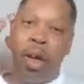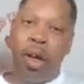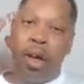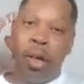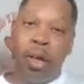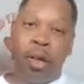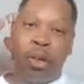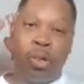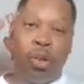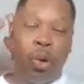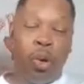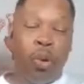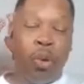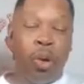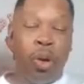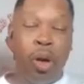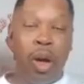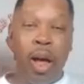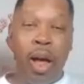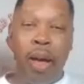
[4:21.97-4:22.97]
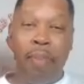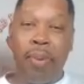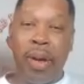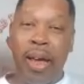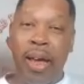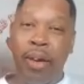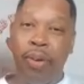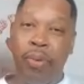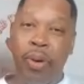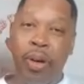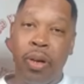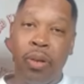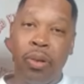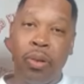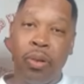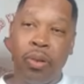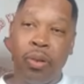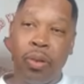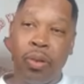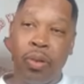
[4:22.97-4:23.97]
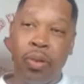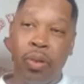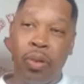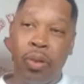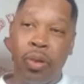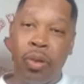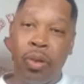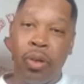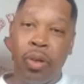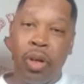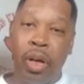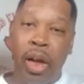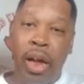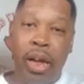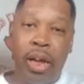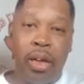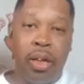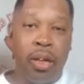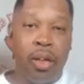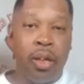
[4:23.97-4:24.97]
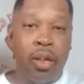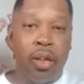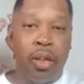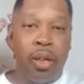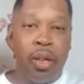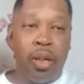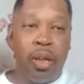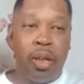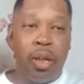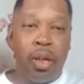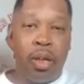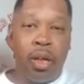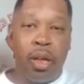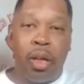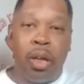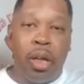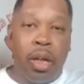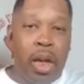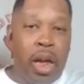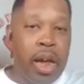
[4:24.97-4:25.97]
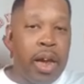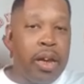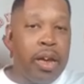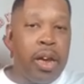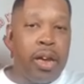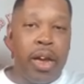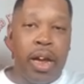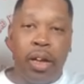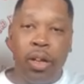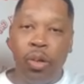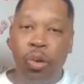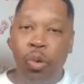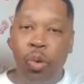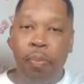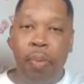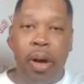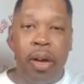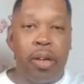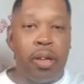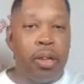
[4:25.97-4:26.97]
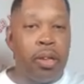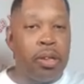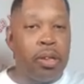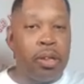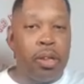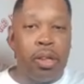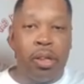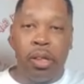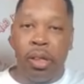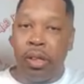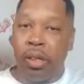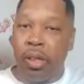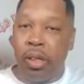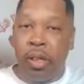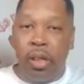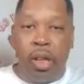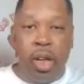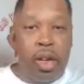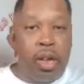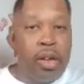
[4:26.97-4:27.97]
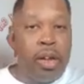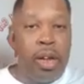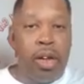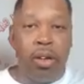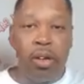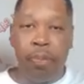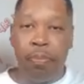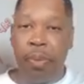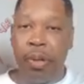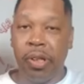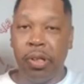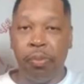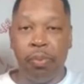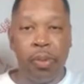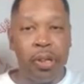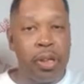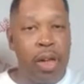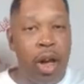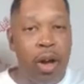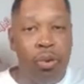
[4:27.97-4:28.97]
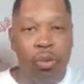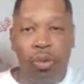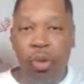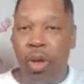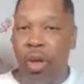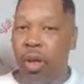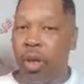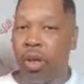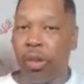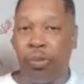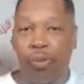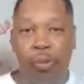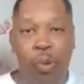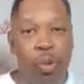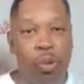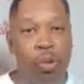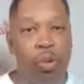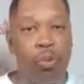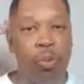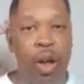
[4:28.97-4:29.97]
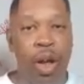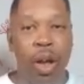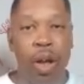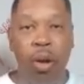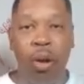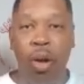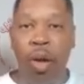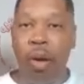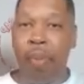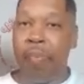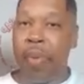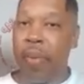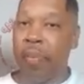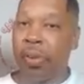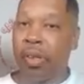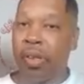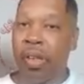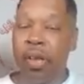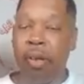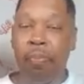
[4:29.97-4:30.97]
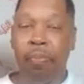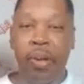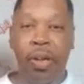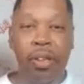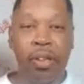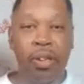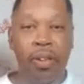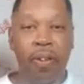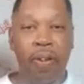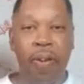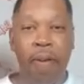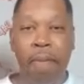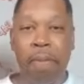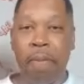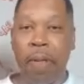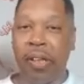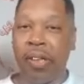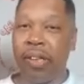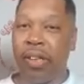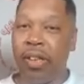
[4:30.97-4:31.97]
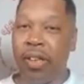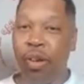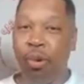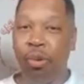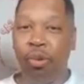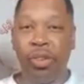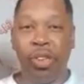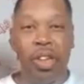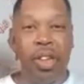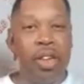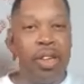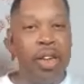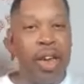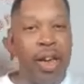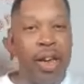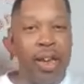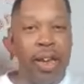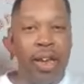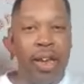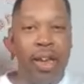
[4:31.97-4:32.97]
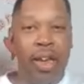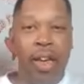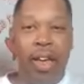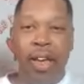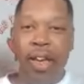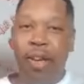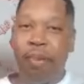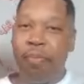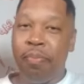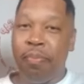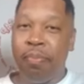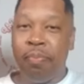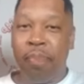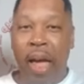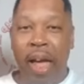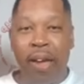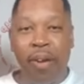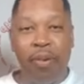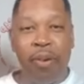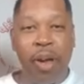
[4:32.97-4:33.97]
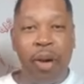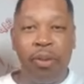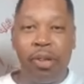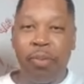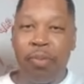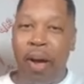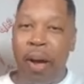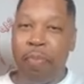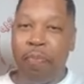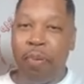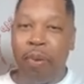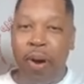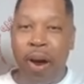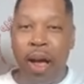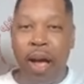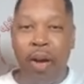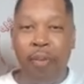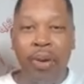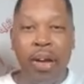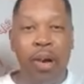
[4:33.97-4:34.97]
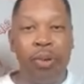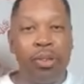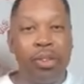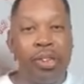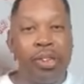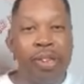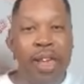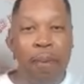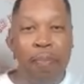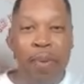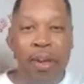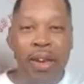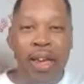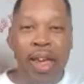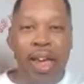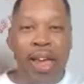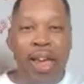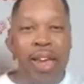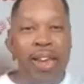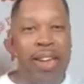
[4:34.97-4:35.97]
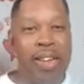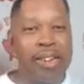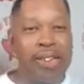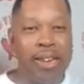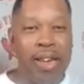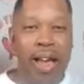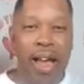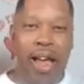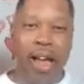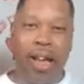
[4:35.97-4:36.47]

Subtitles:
So I'm like, well, hey, ain't nothing I could do about it. It's a done deal. The picture is out. It's floating around. People see the picture. They see OG Giggity back when I was in my prime, when I was stepping. And they say,